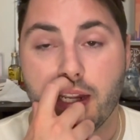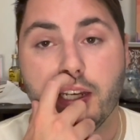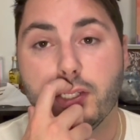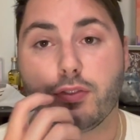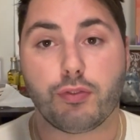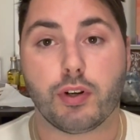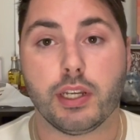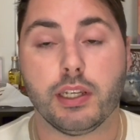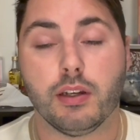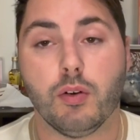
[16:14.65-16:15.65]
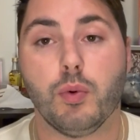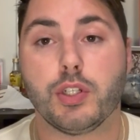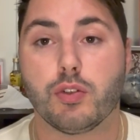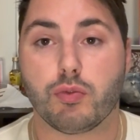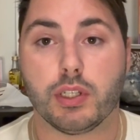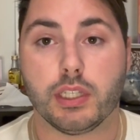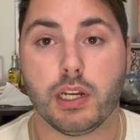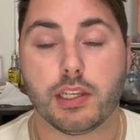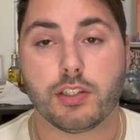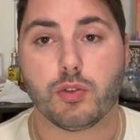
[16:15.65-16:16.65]
It is free, which is really
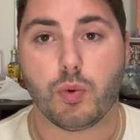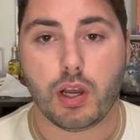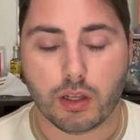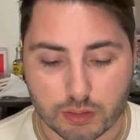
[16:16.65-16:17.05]
nice as well.